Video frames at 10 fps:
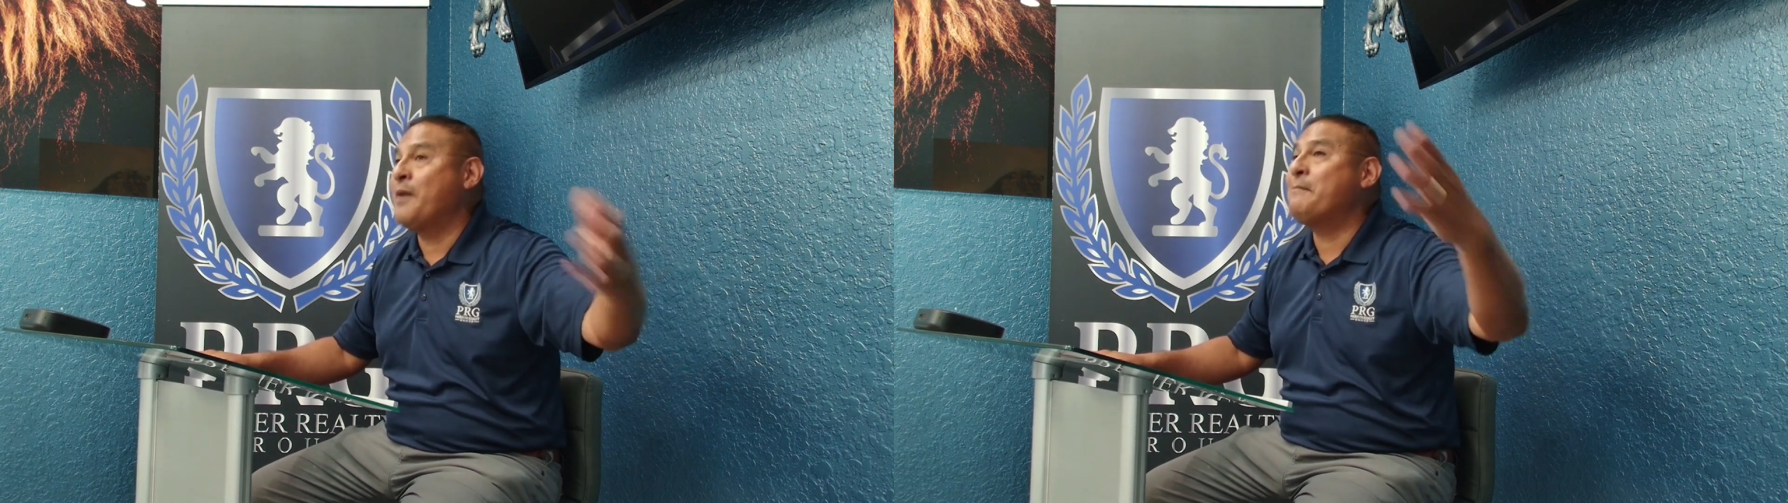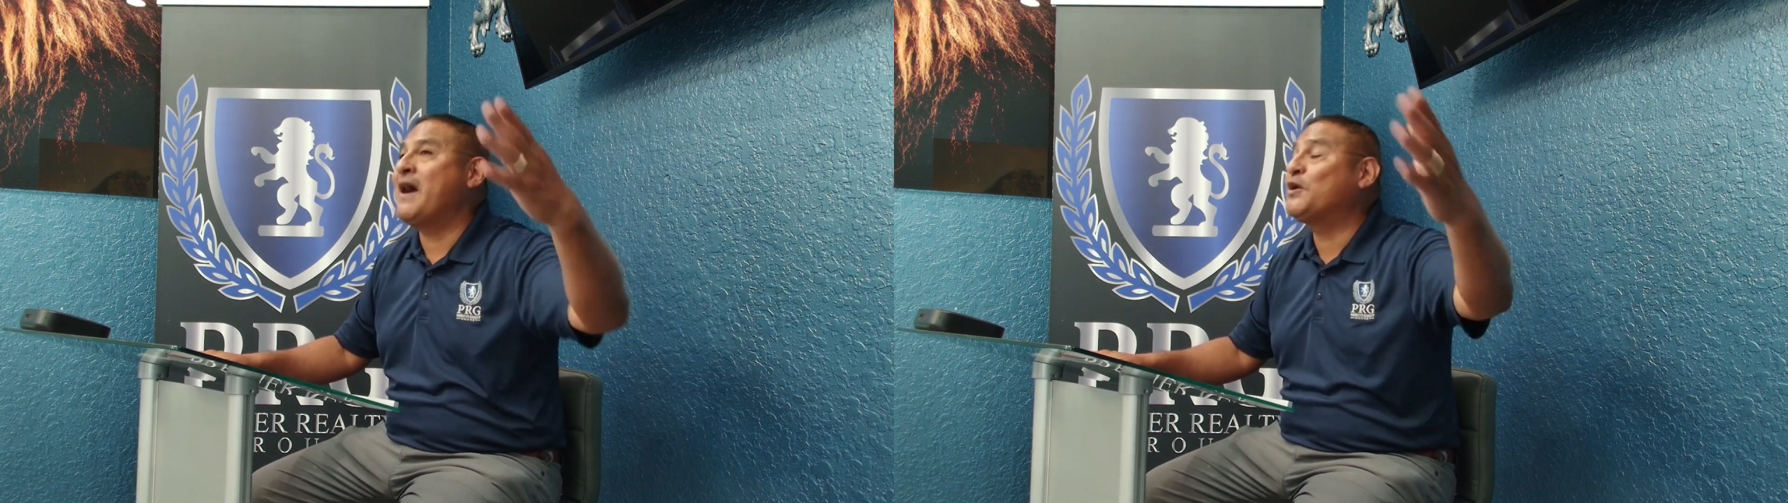
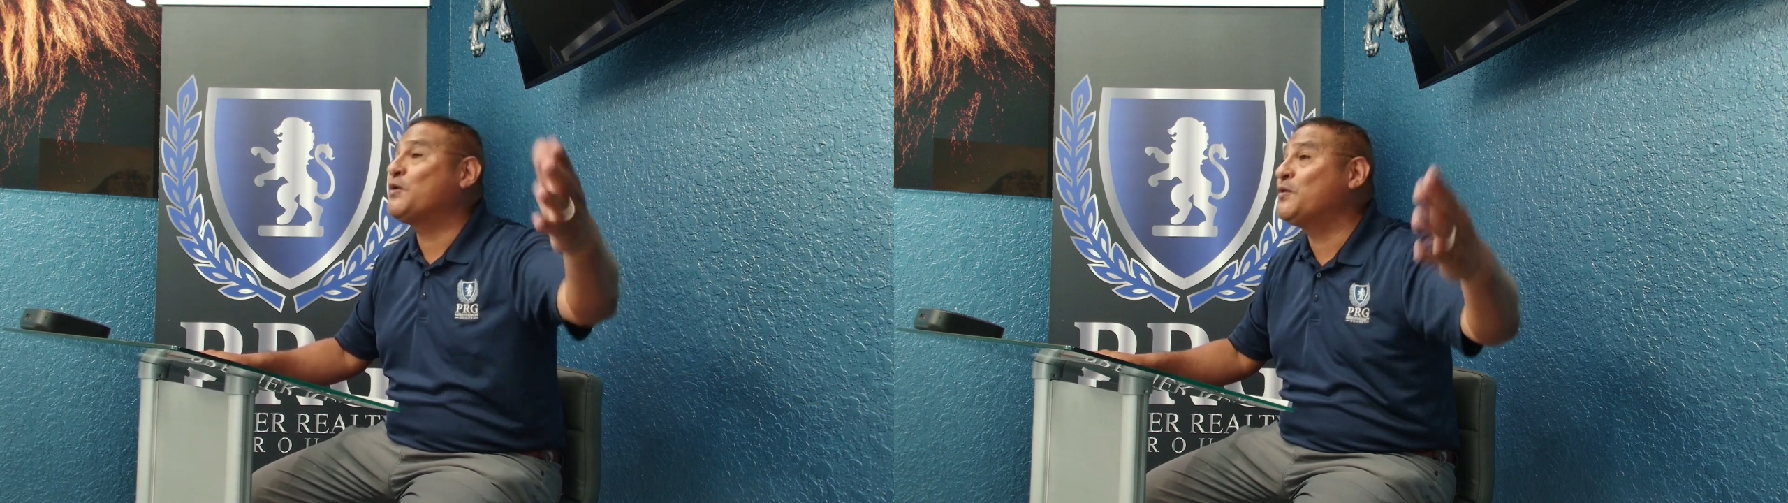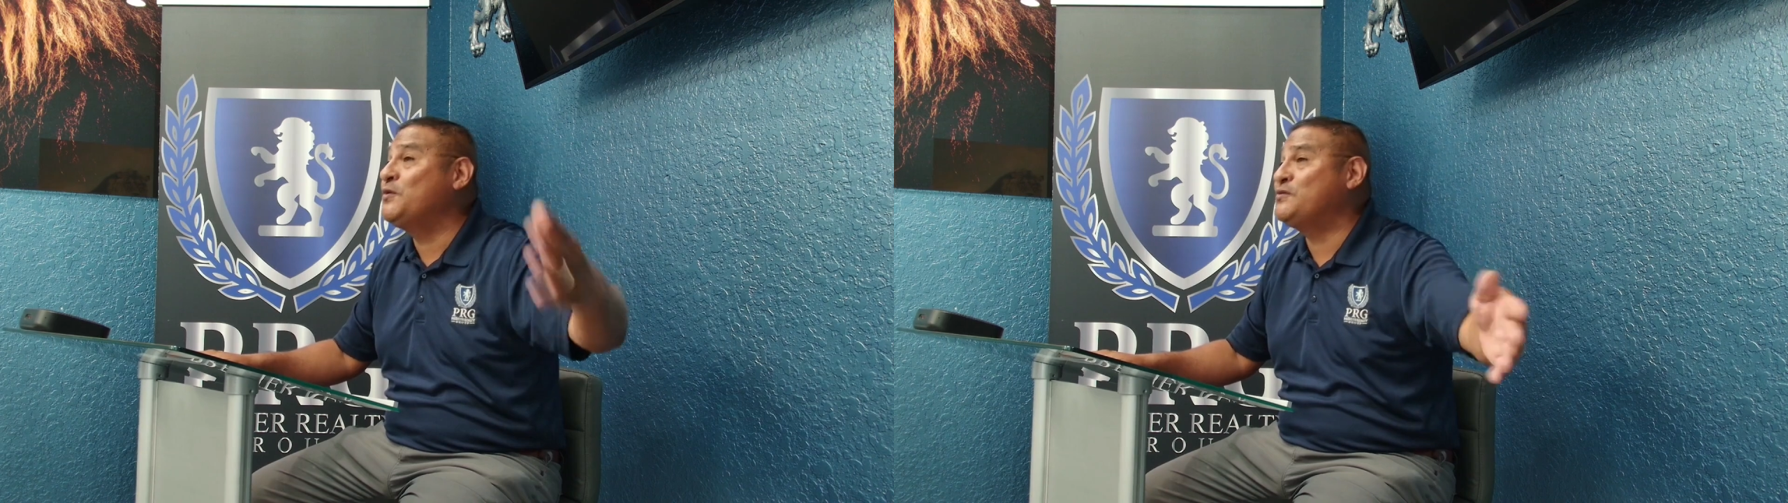On
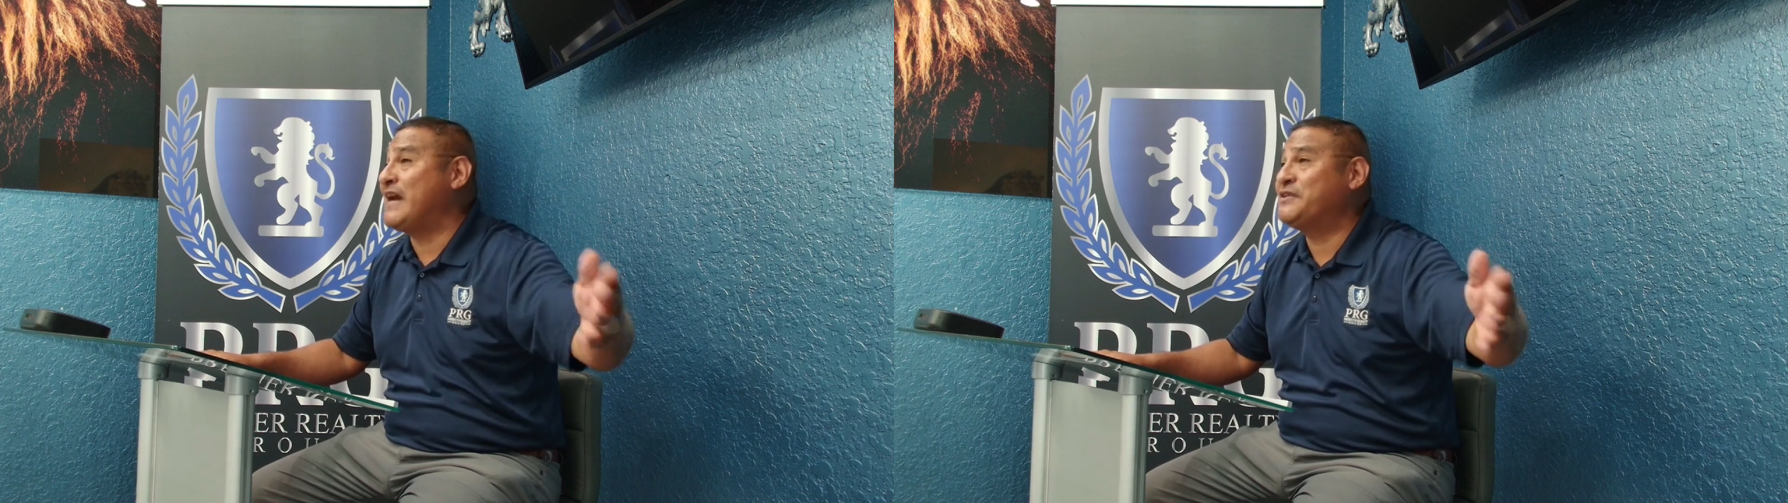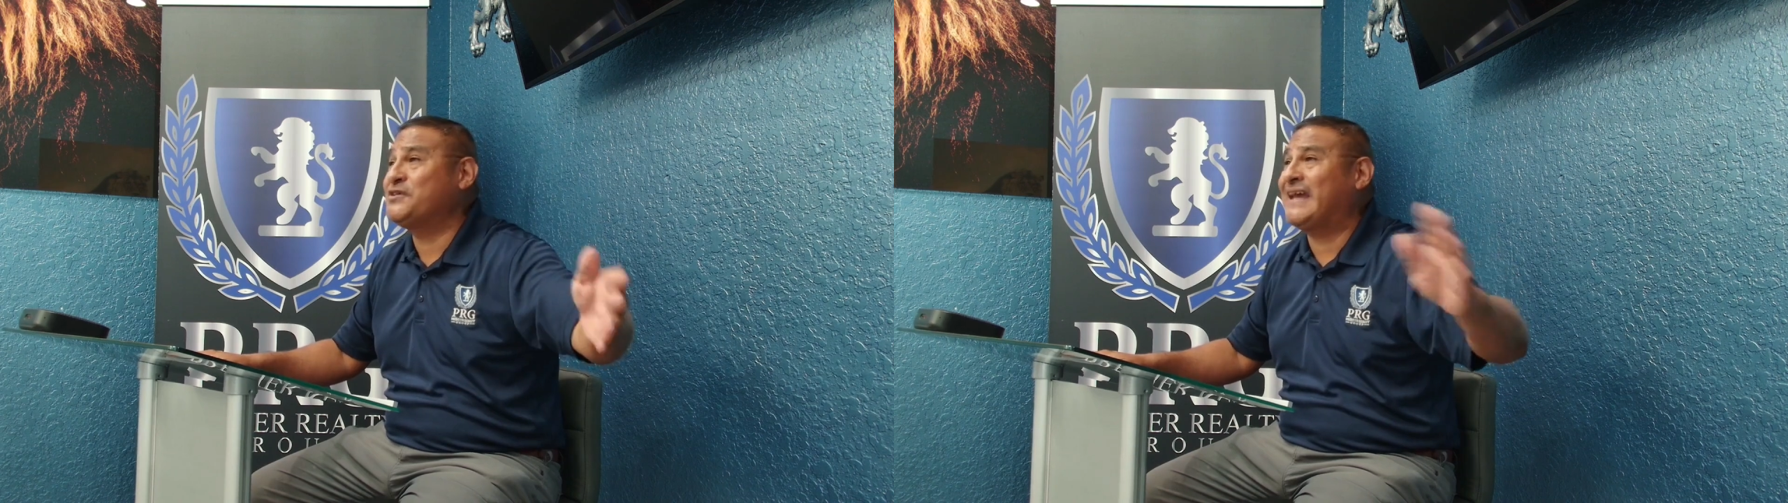my
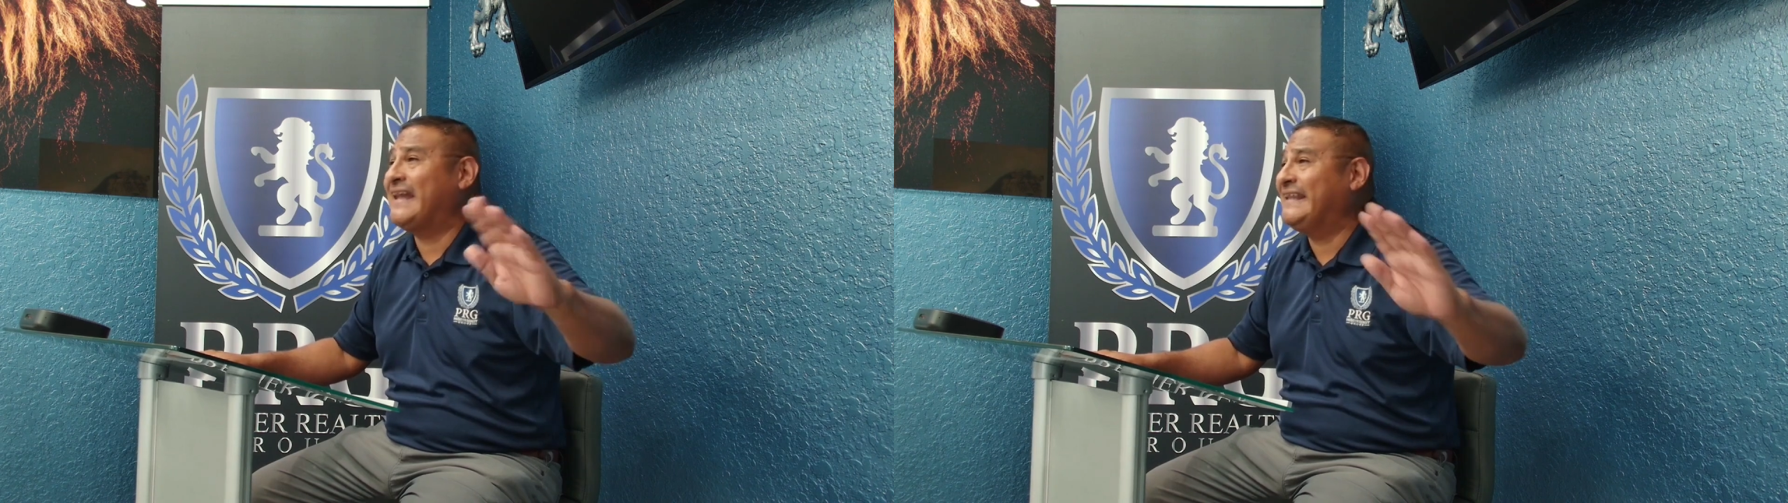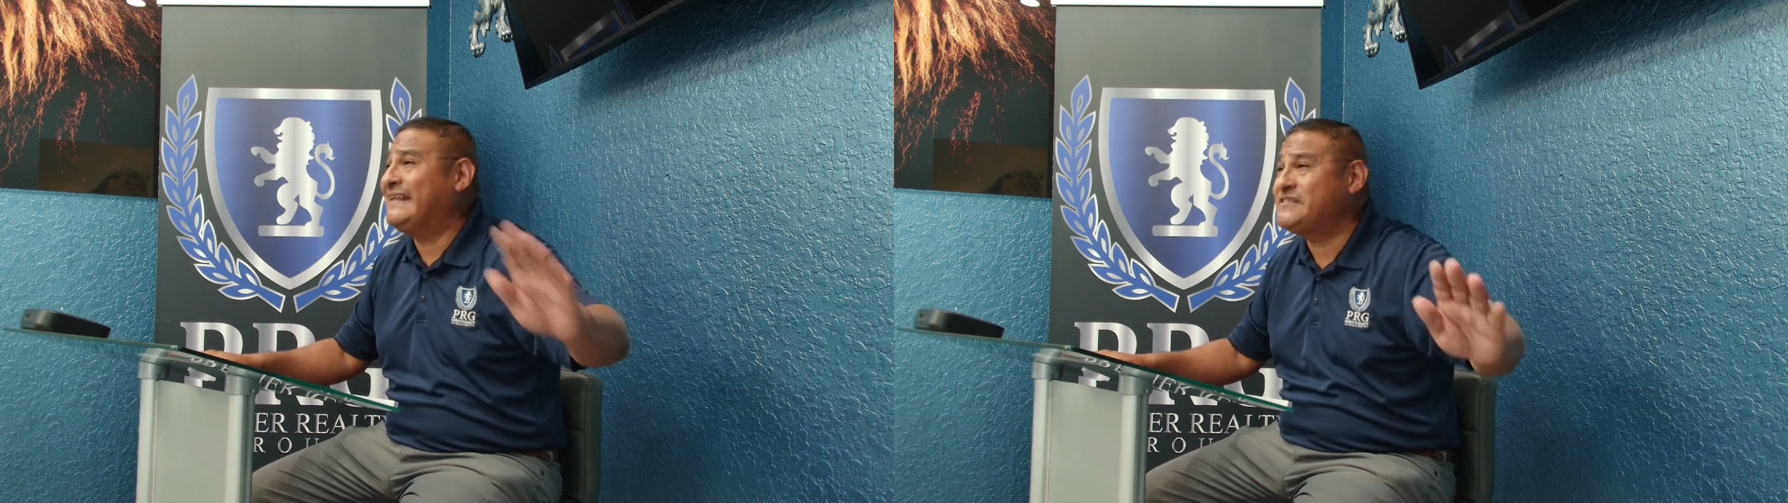cruise, I
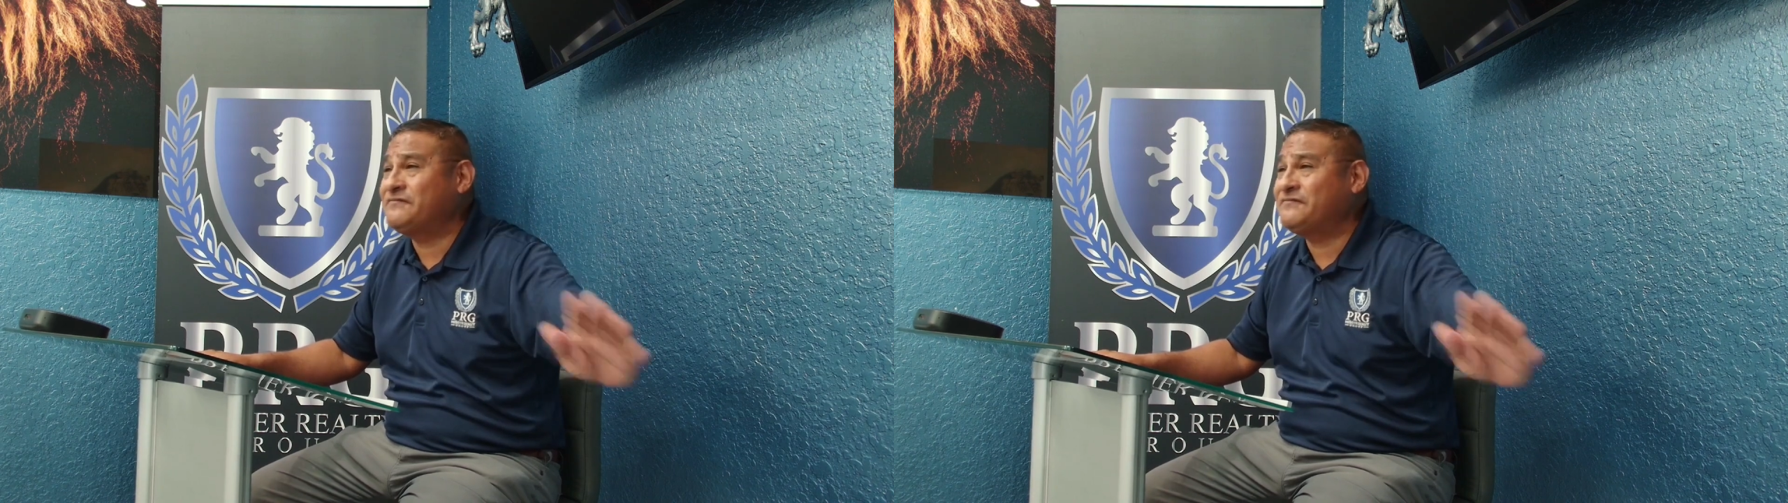took at